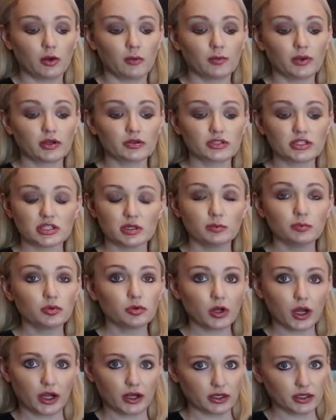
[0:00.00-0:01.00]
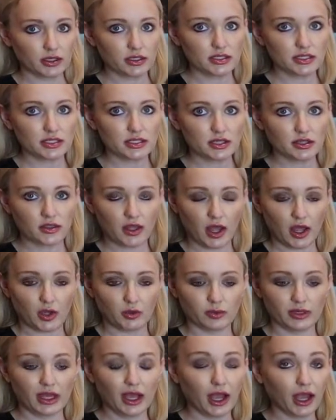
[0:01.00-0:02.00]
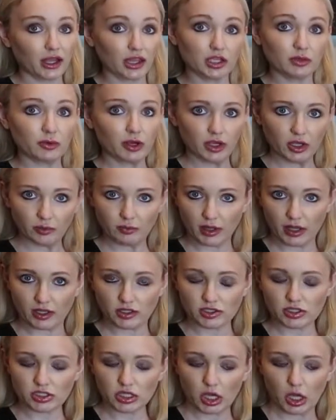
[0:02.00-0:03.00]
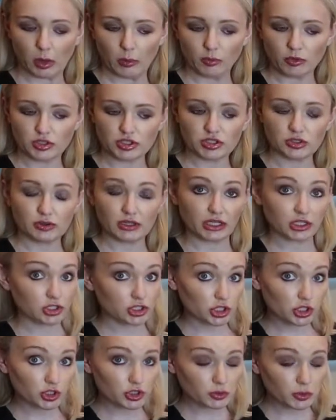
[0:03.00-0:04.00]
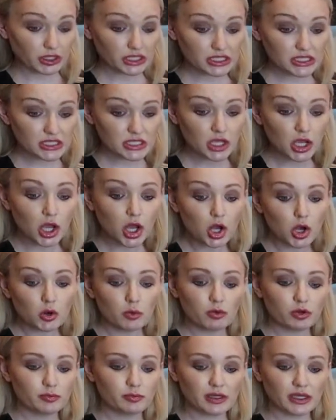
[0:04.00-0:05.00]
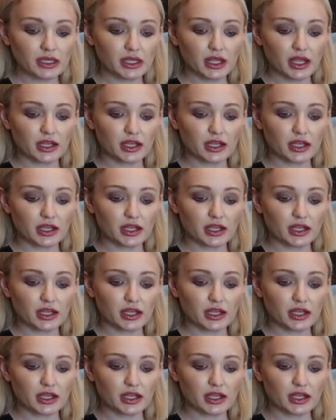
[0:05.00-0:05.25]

Now, some products that we highly recommend once you get into your 20s would be